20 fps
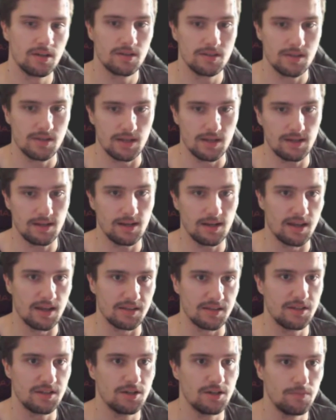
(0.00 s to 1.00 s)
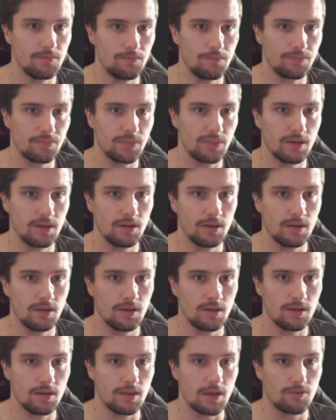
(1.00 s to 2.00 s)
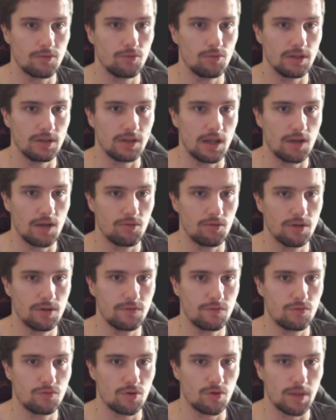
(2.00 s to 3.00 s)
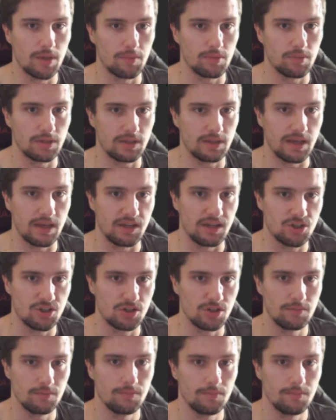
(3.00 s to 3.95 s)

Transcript: select class here, and that will inherit from application,